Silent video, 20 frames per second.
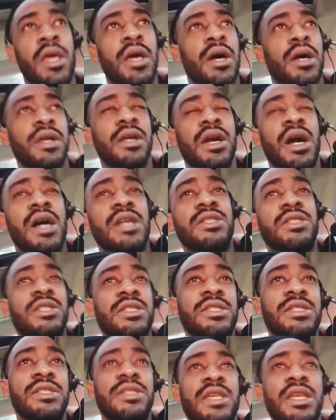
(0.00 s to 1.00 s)

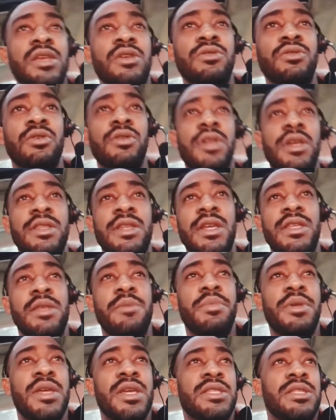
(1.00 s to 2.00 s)
unconscious and they need to
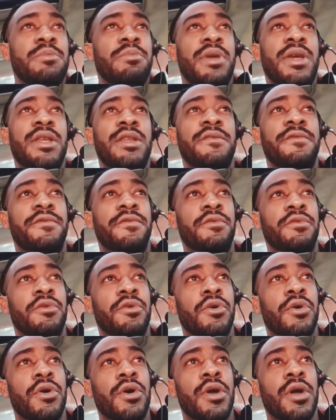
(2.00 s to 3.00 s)
be intubated
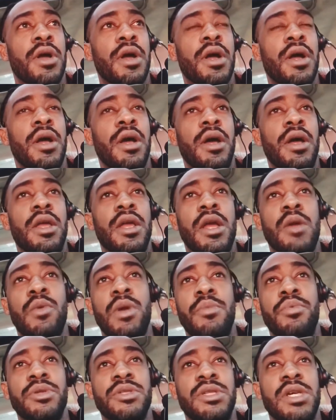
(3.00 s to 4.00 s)
for
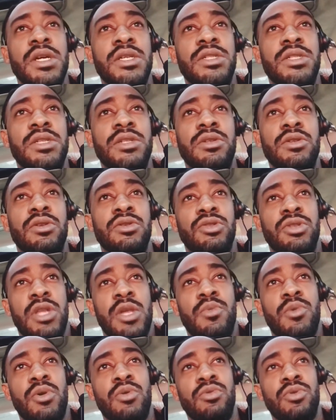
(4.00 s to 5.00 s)
airway protection, so
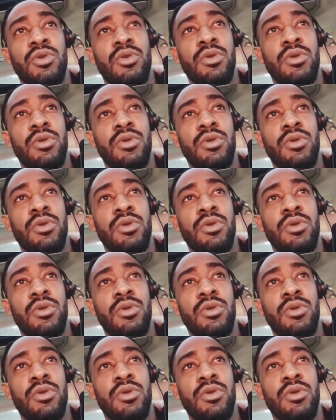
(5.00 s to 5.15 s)
they won't